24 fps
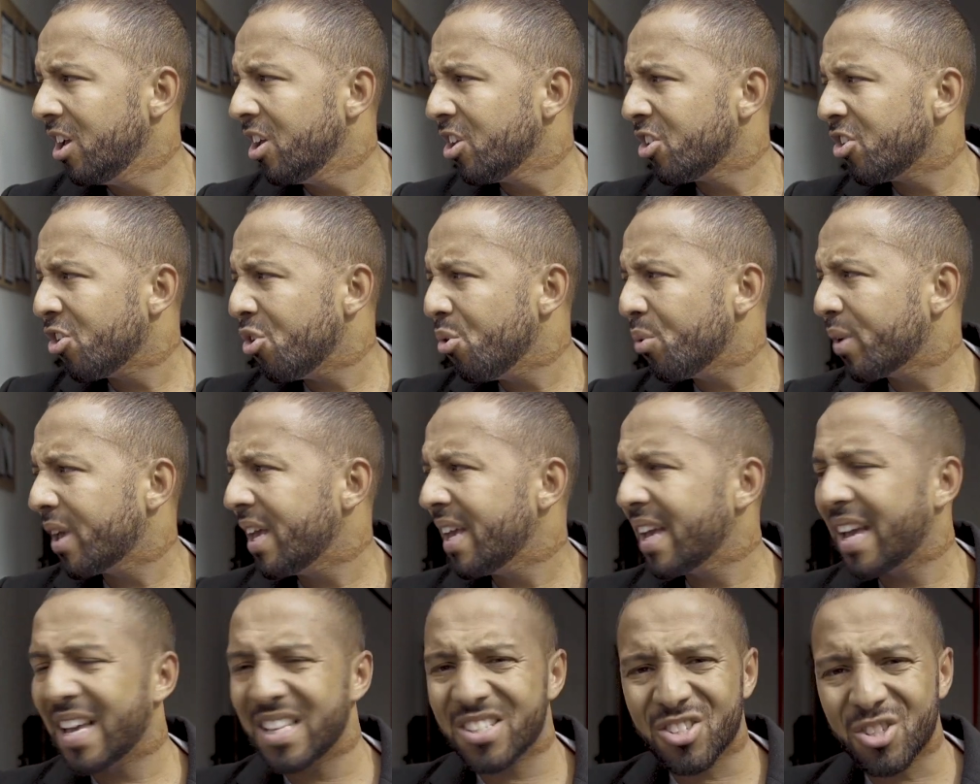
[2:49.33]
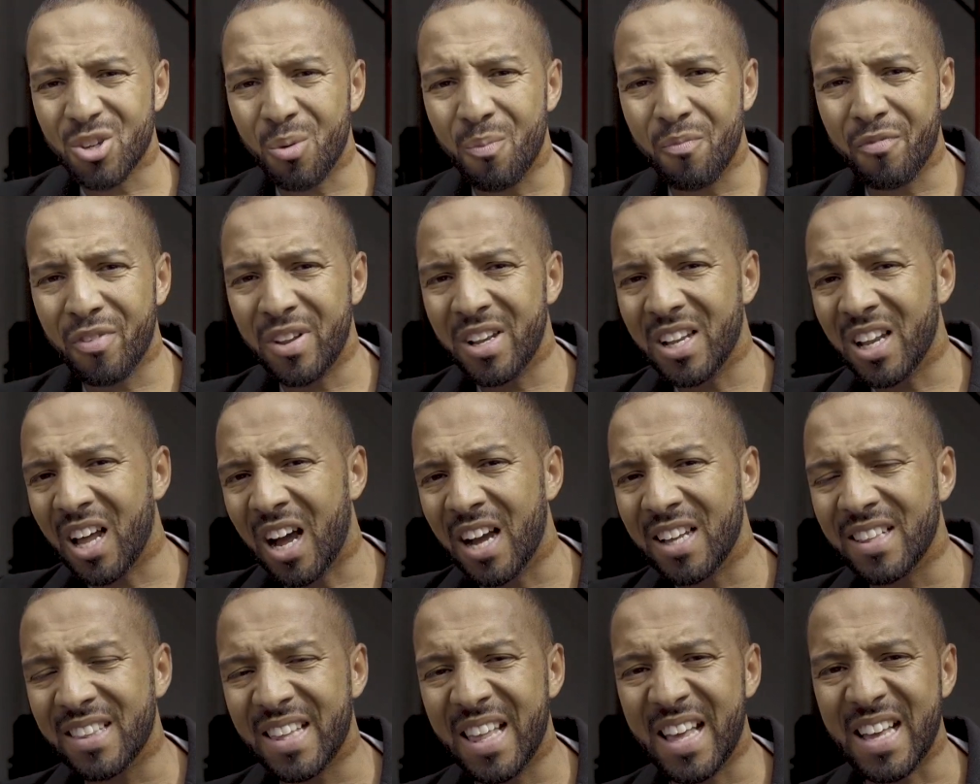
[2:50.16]
You can get something
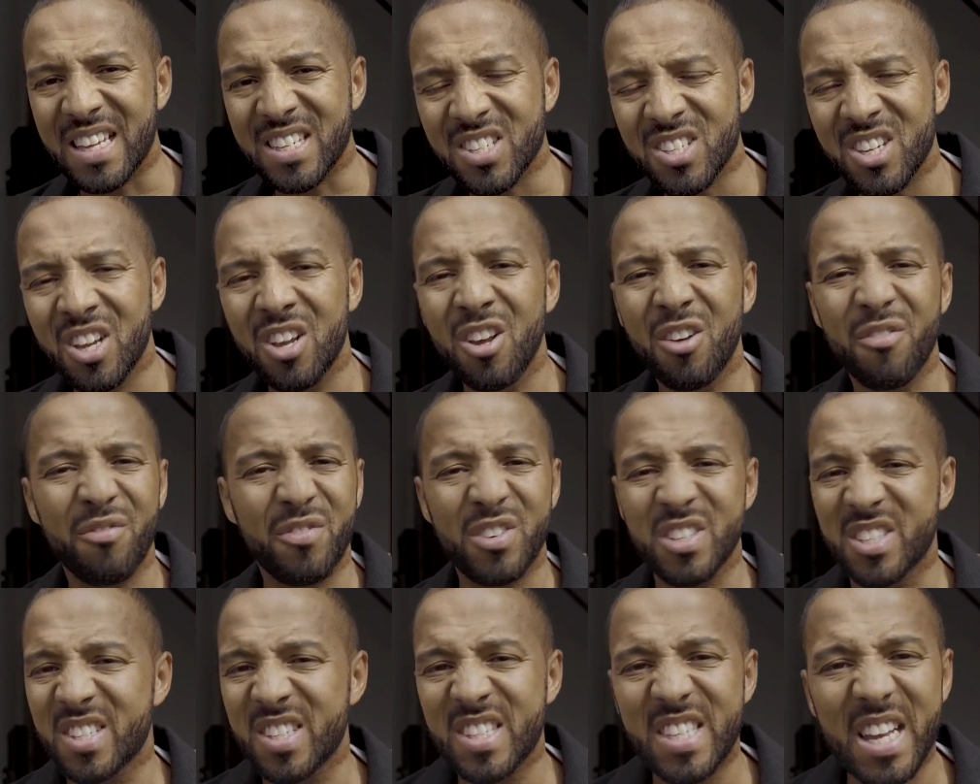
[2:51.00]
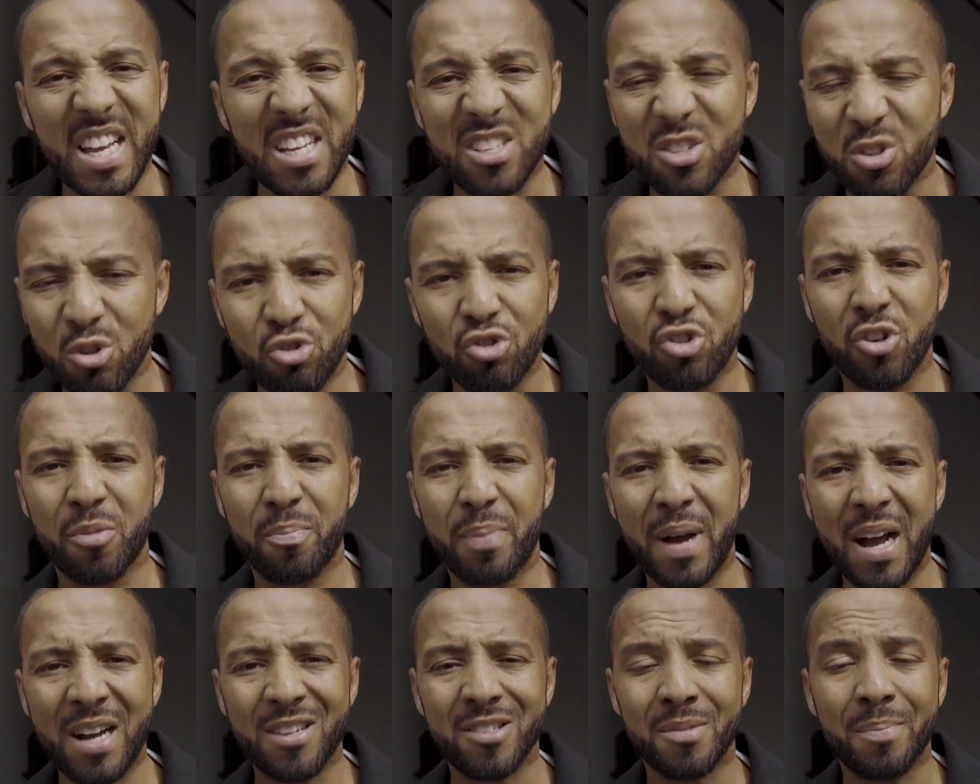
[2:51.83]
like this for
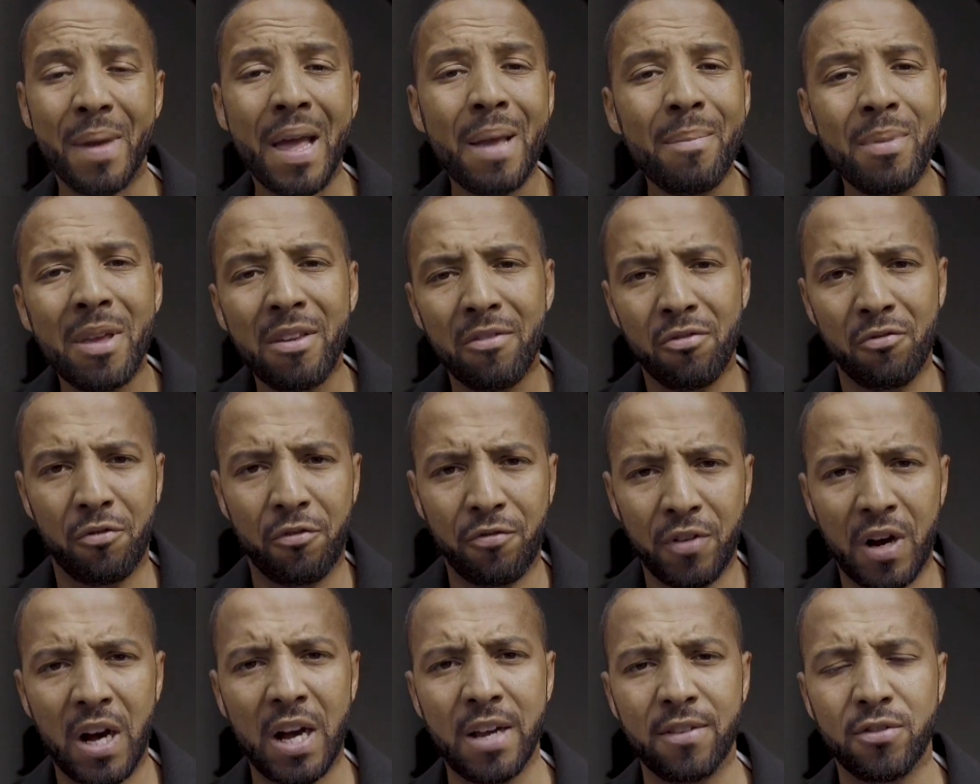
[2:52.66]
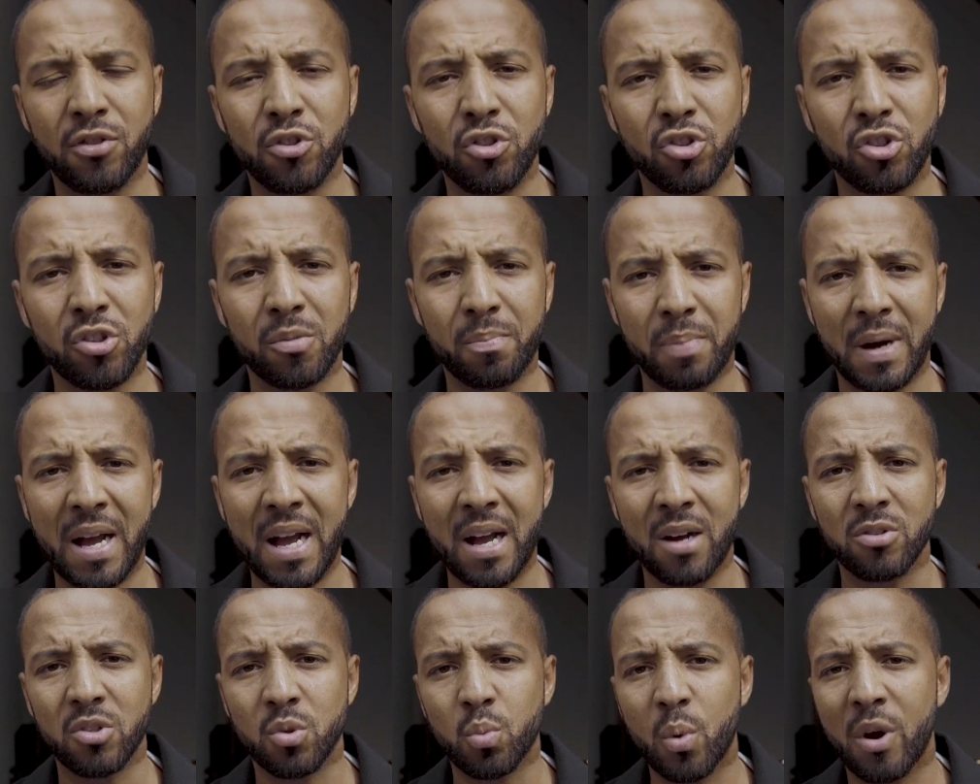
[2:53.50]
£600, maybe even
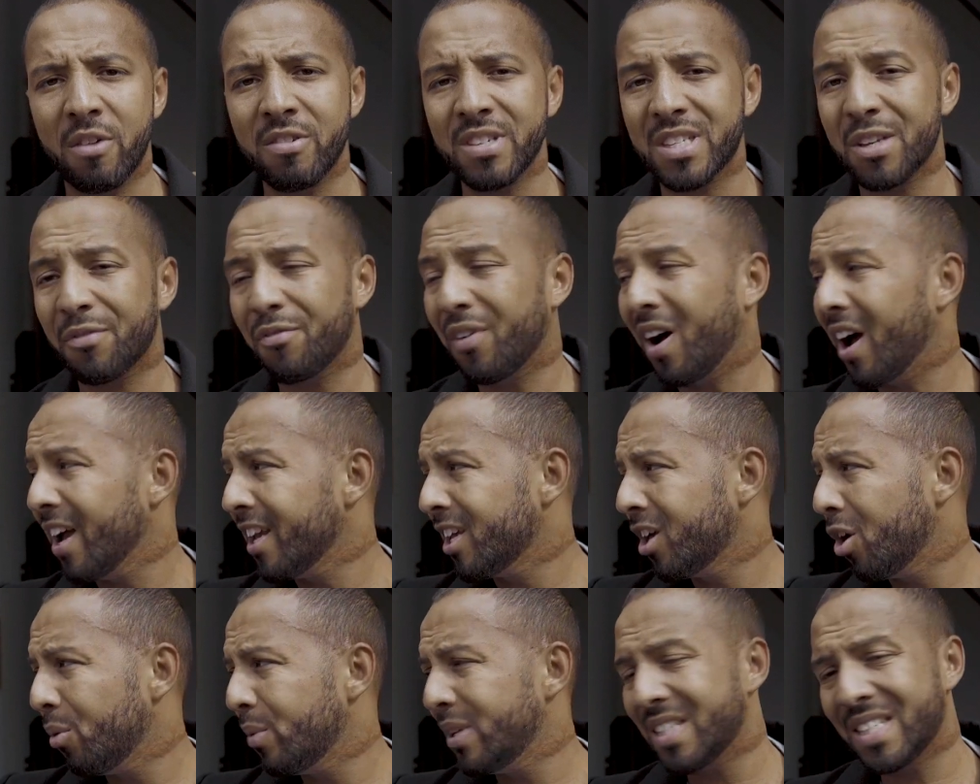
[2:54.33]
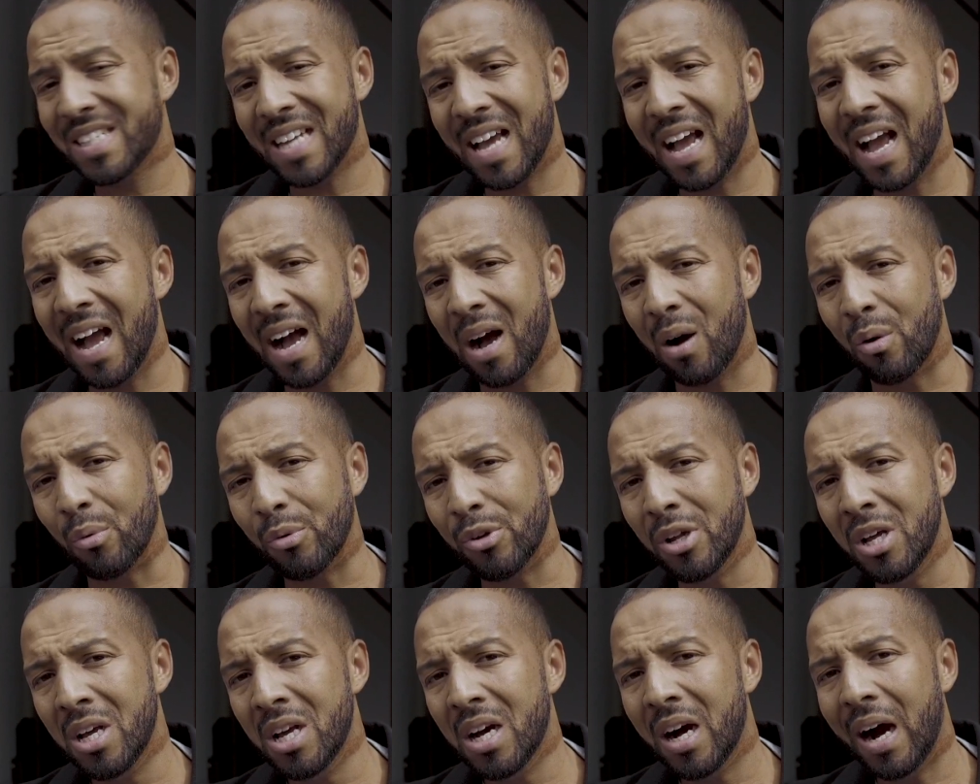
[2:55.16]
£500. Whereas if I go in town,
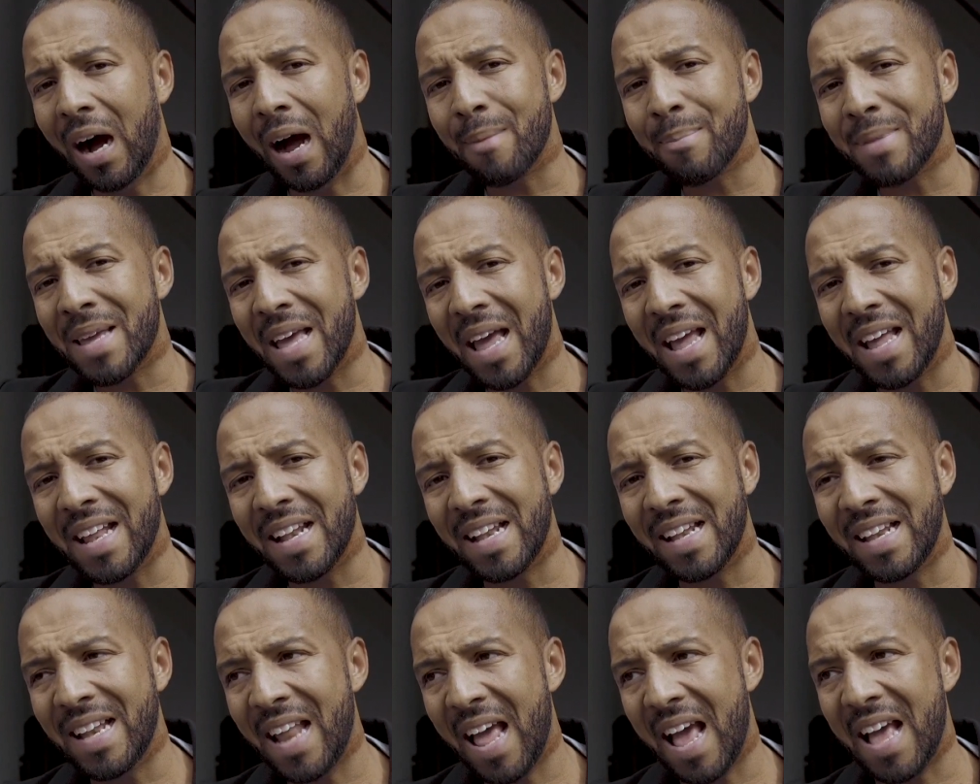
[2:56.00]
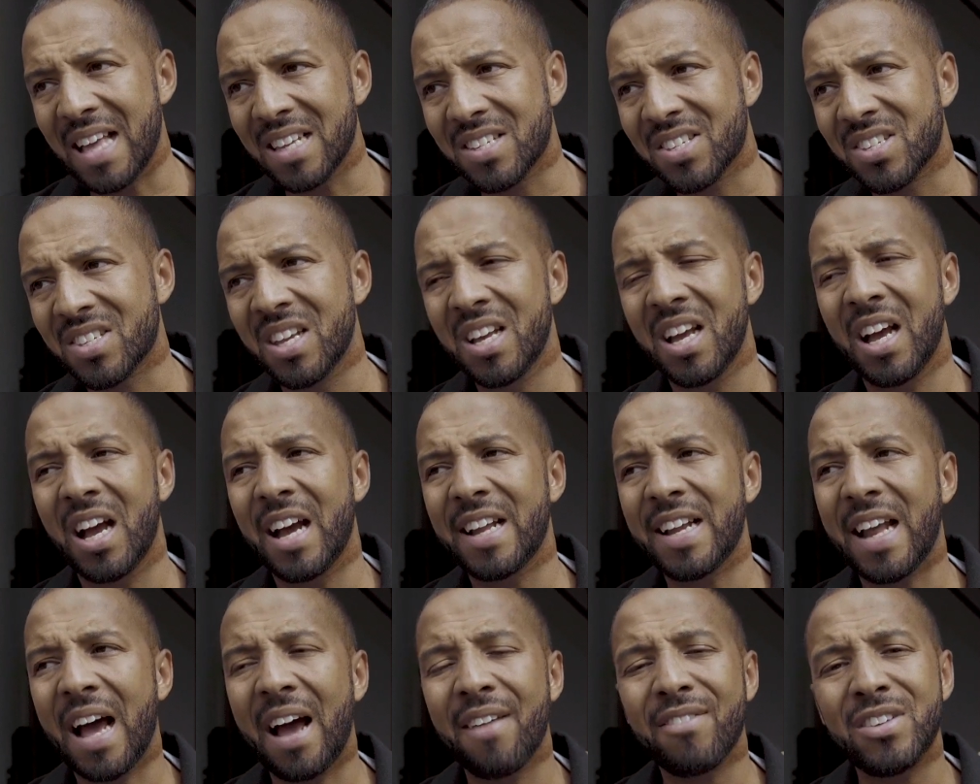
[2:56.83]
I'm getting less
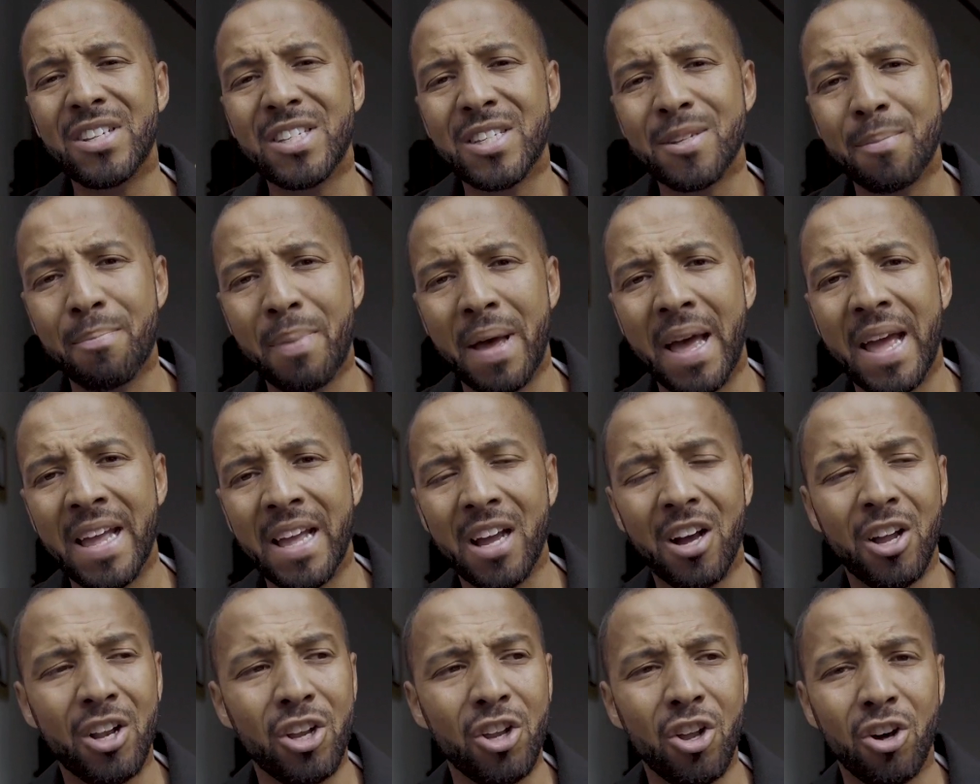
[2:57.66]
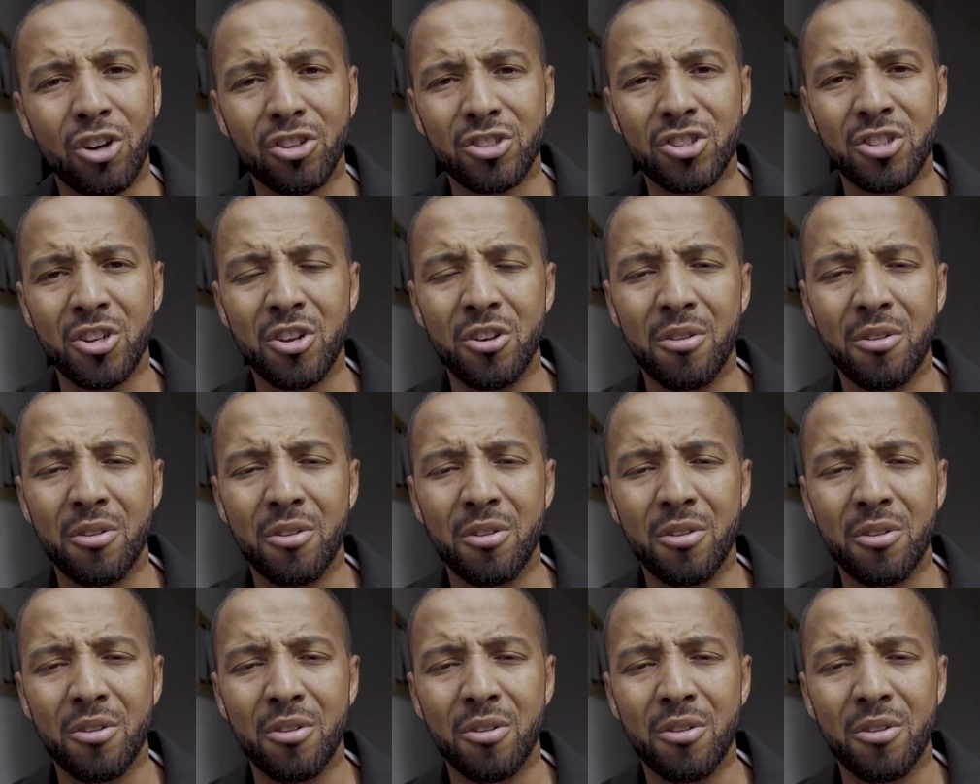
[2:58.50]
and having to pay a lot